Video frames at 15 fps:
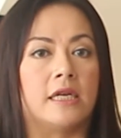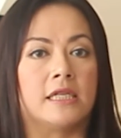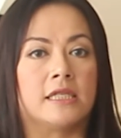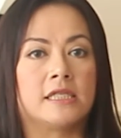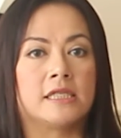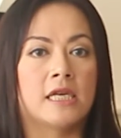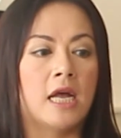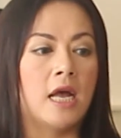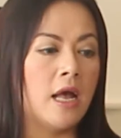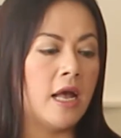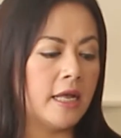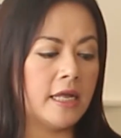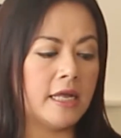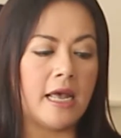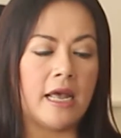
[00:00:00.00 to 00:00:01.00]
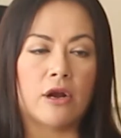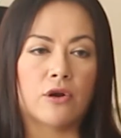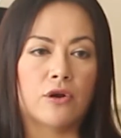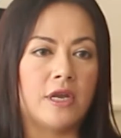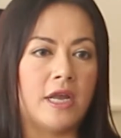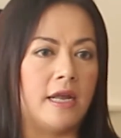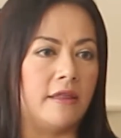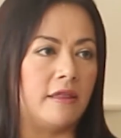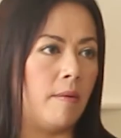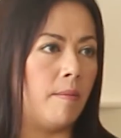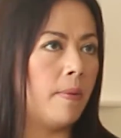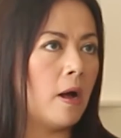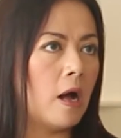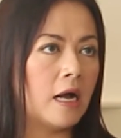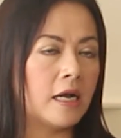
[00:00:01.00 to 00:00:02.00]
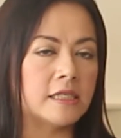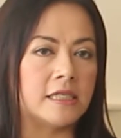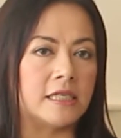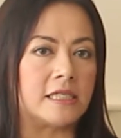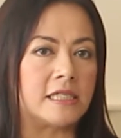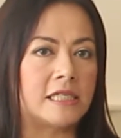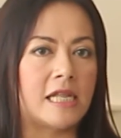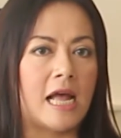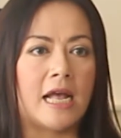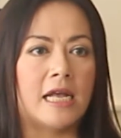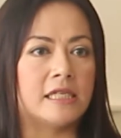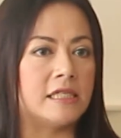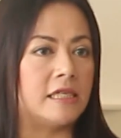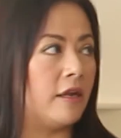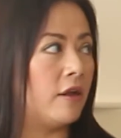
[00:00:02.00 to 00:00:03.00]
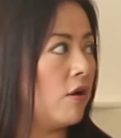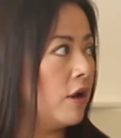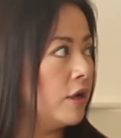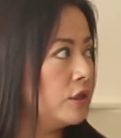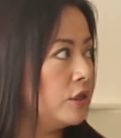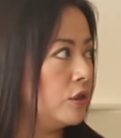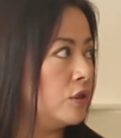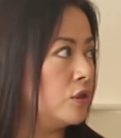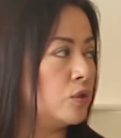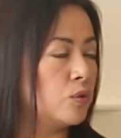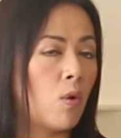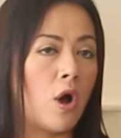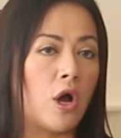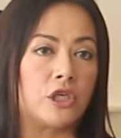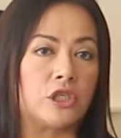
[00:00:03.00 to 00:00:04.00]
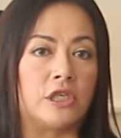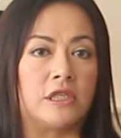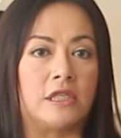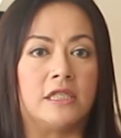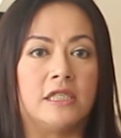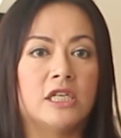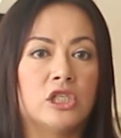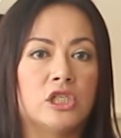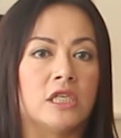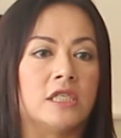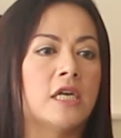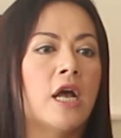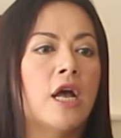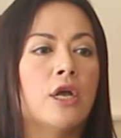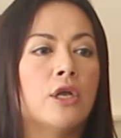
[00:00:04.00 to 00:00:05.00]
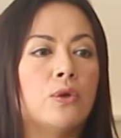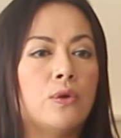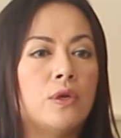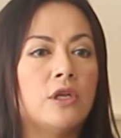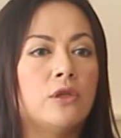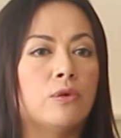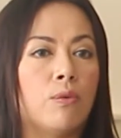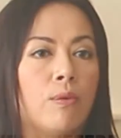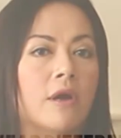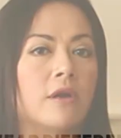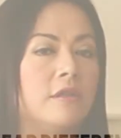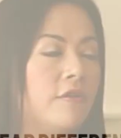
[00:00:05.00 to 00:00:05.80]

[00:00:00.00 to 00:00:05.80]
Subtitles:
It's carrying the boxes, slicing onions, washing the dishes. You need to wear